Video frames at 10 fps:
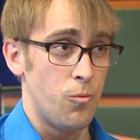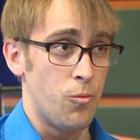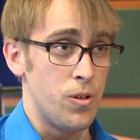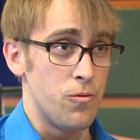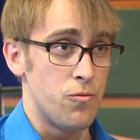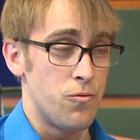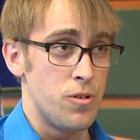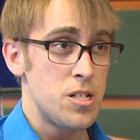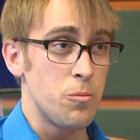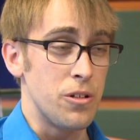We
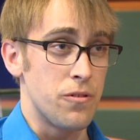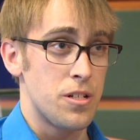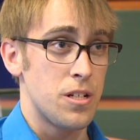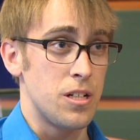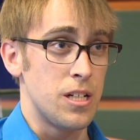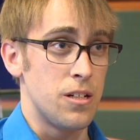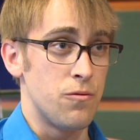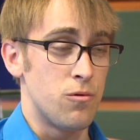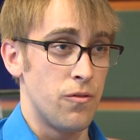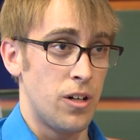reasonably recently
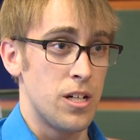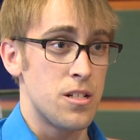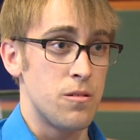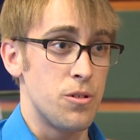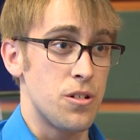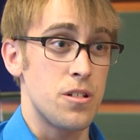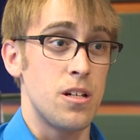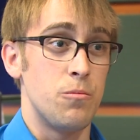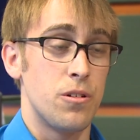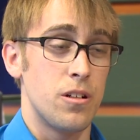revised the mission
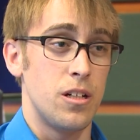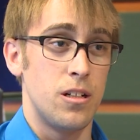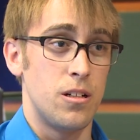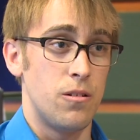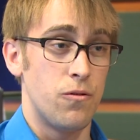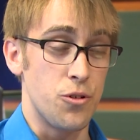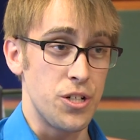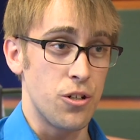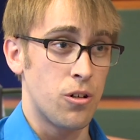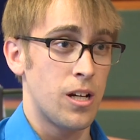statement for
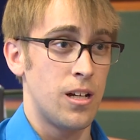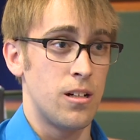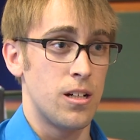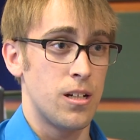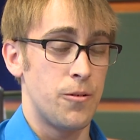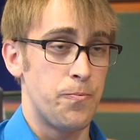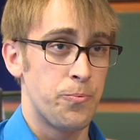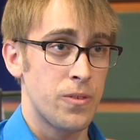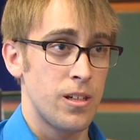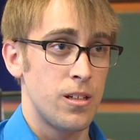GDOT, and
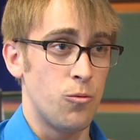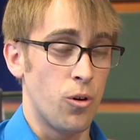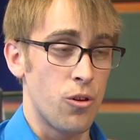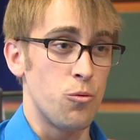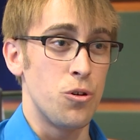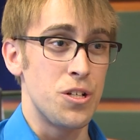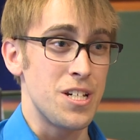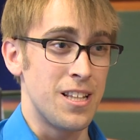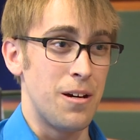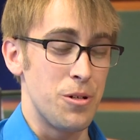one of the words
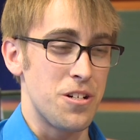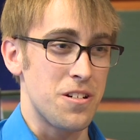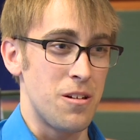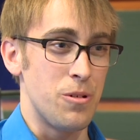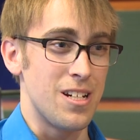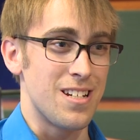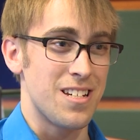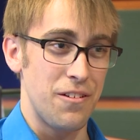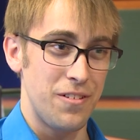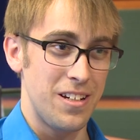in that mission statement is
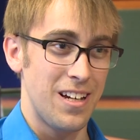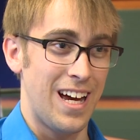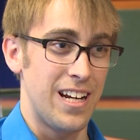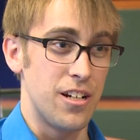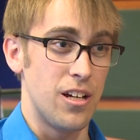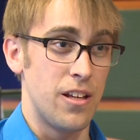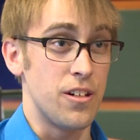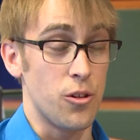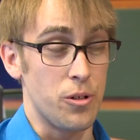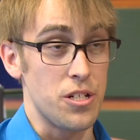safety, and
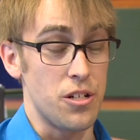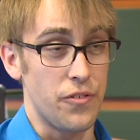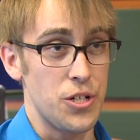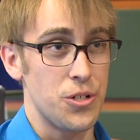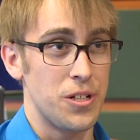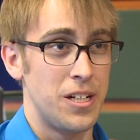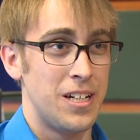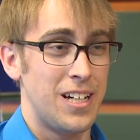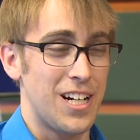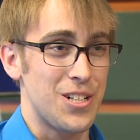the other one is innovation,
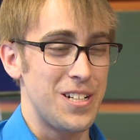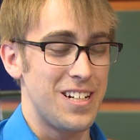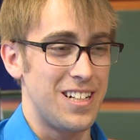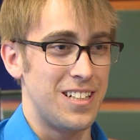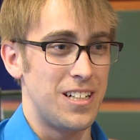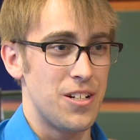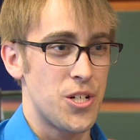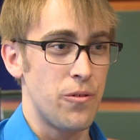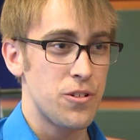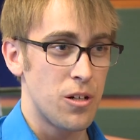actually.
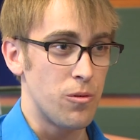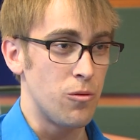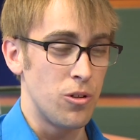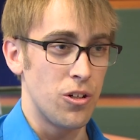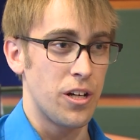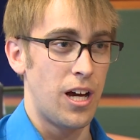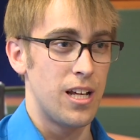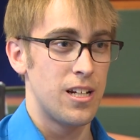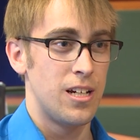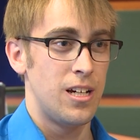So every time we look
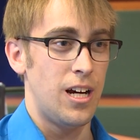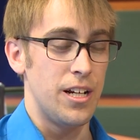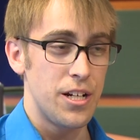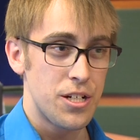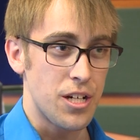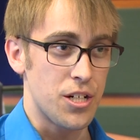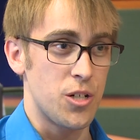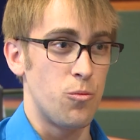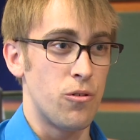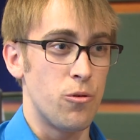at an
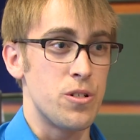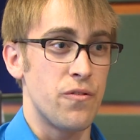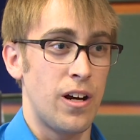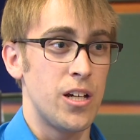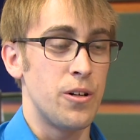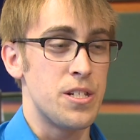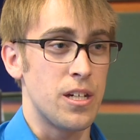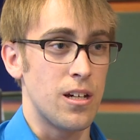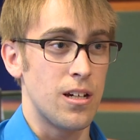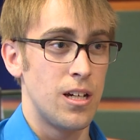intersection, we're always
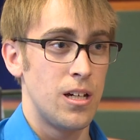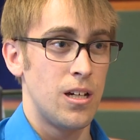evaluating